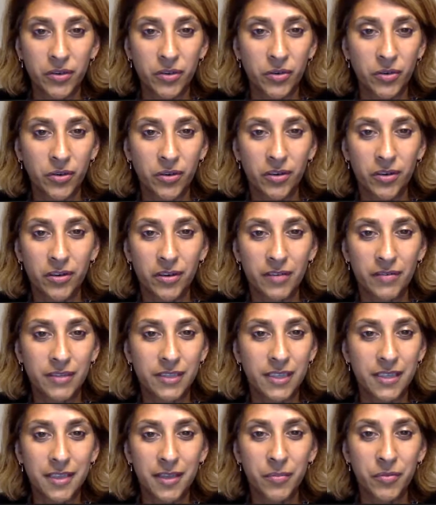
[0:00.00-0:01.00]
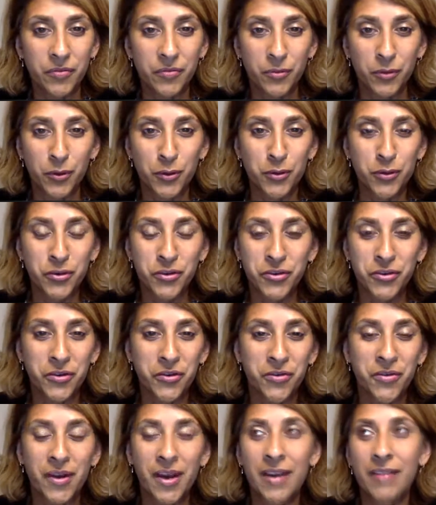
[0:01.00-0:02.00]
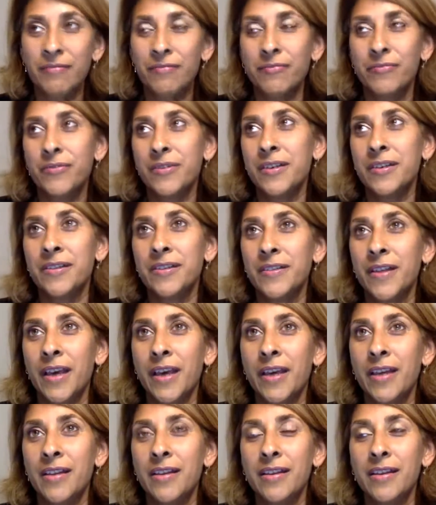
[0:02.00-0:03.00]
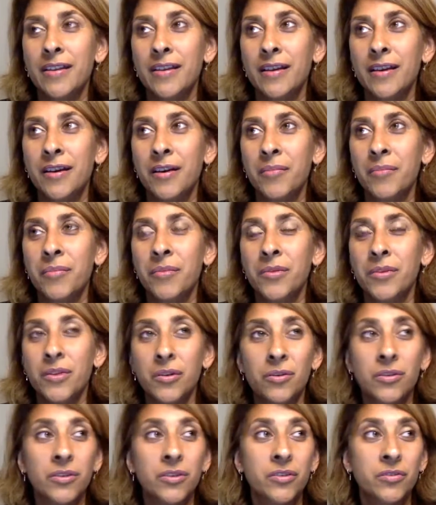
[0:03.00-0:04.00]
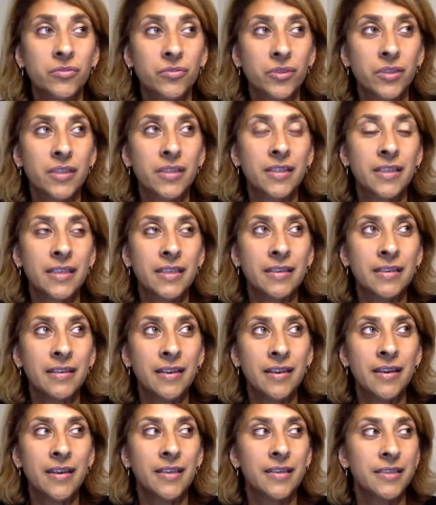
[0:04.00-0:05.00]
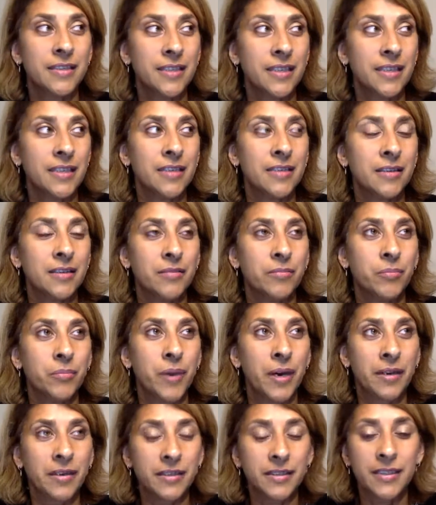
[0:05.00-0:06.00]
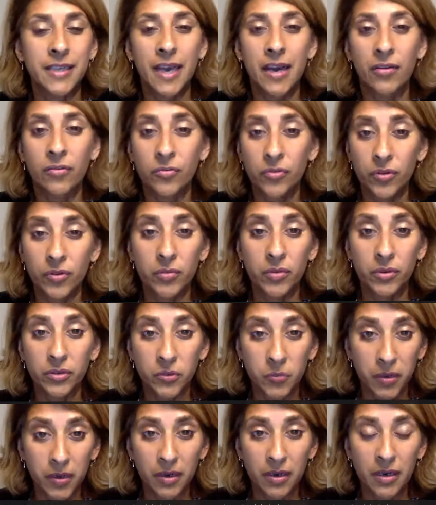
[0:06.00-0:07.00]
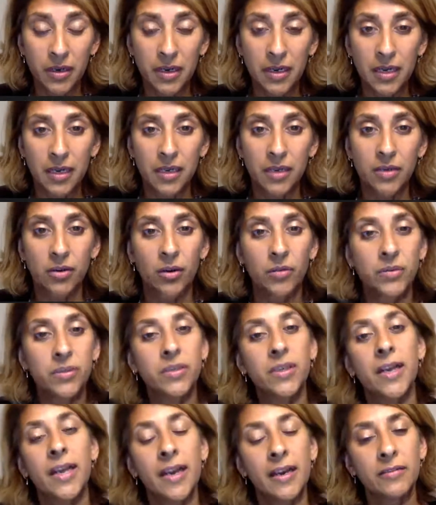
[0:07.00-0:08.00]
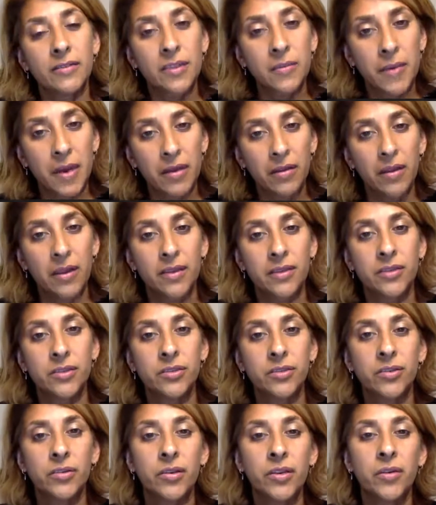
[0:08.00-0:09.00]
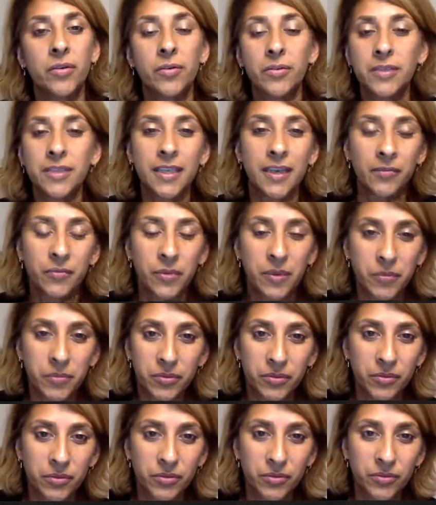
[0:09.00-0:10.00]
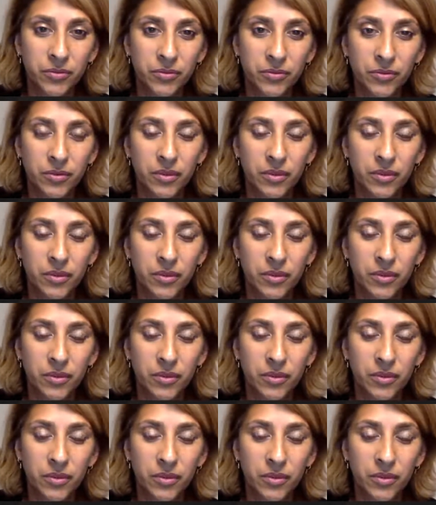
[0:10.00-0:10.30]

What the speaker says: Yorker. I've said that before on your show. I feel that New Yorkers really did buckle down for the most part. You're always going to have some outliers. You're going to always have people who, you